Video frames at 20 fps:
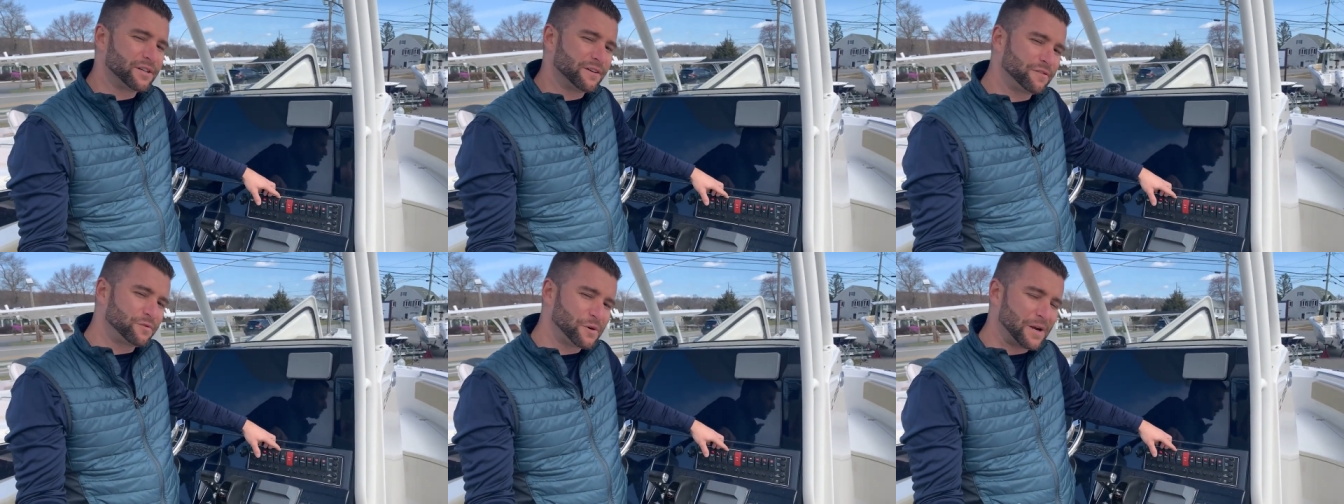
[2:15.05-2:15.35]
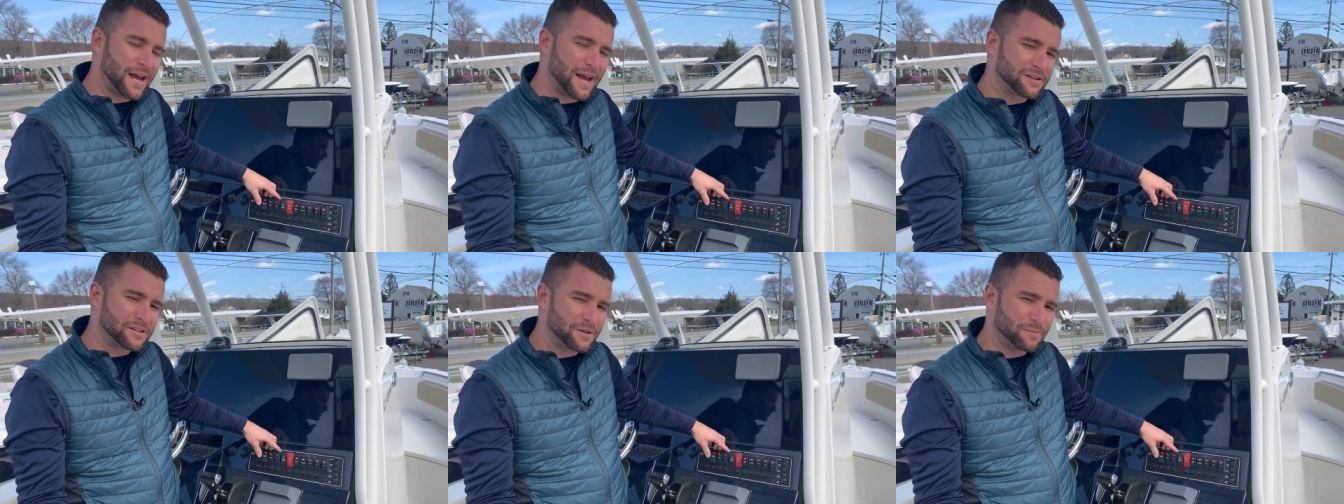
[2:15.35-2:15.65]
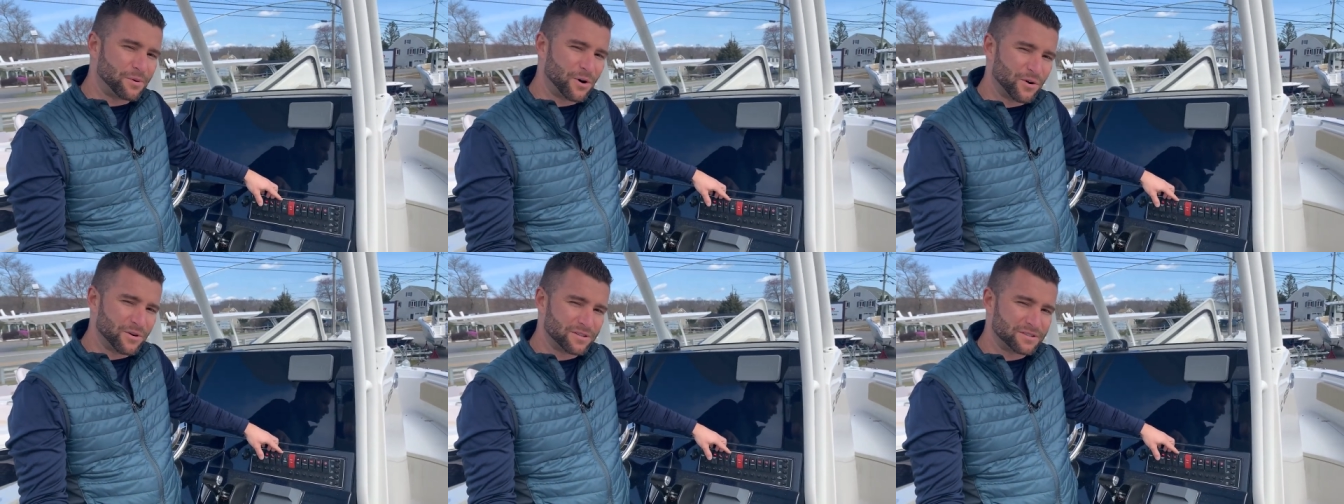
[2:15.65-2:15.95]
If we add
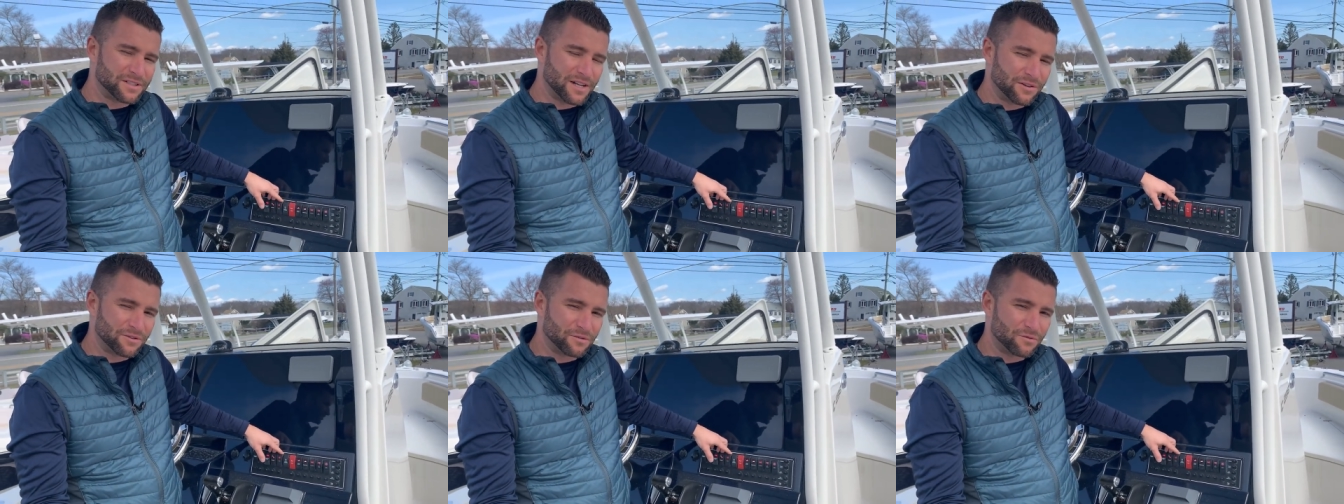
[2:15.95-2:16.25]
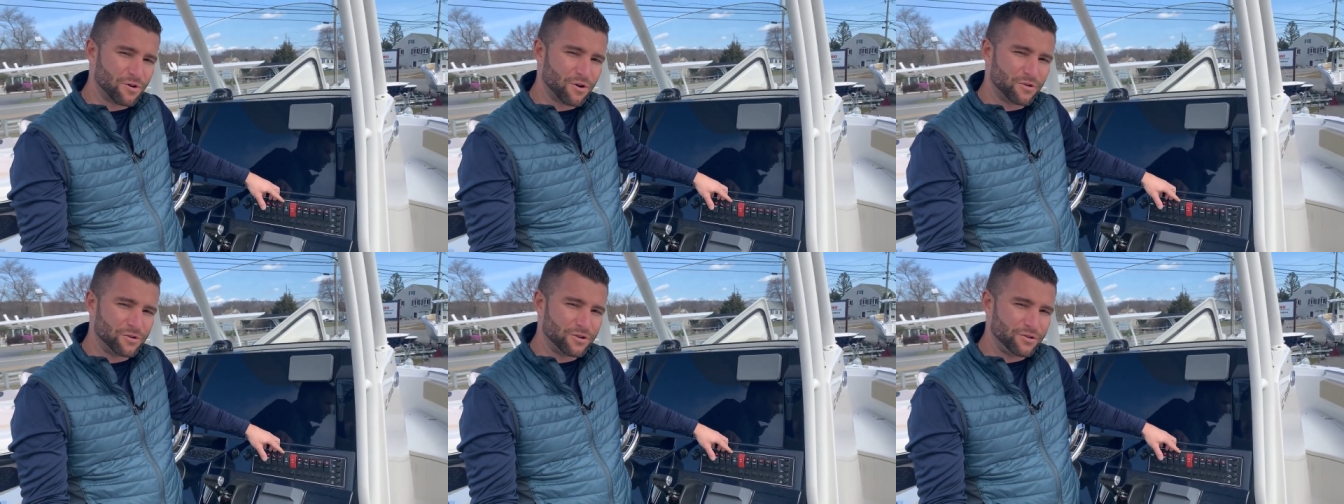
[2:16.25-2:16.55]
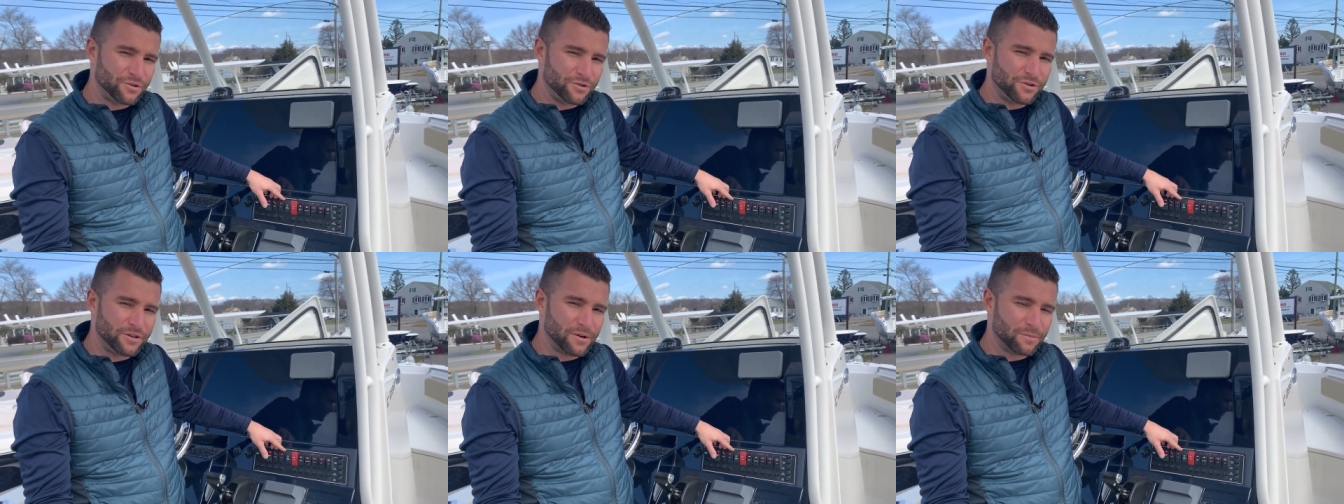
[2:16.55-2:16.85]
components down the road
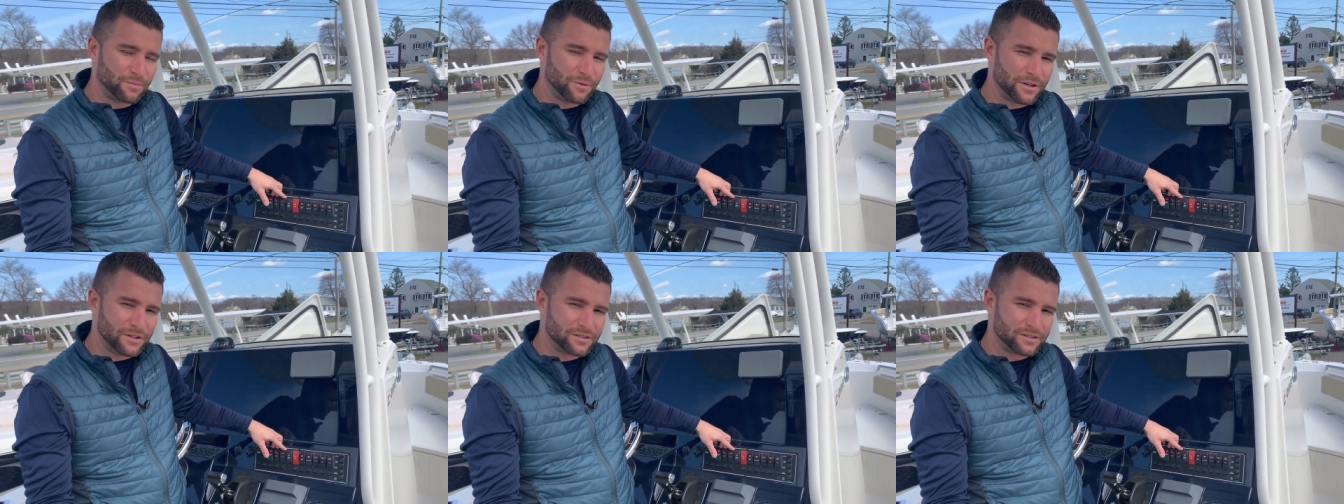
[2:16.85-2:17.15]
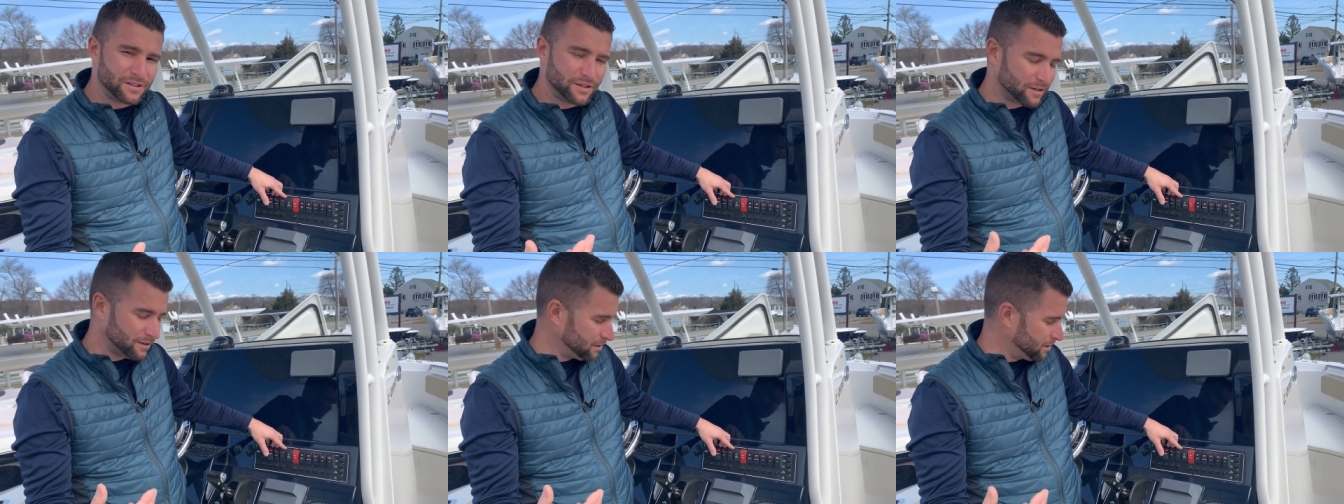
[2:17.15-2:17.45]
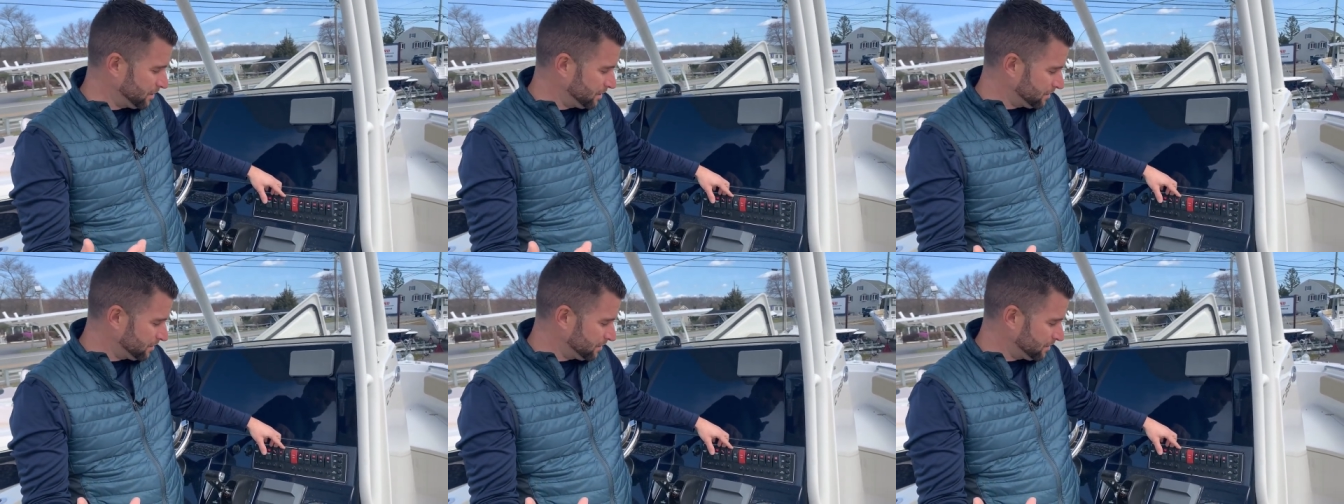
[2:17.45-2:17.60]
and you need a place to,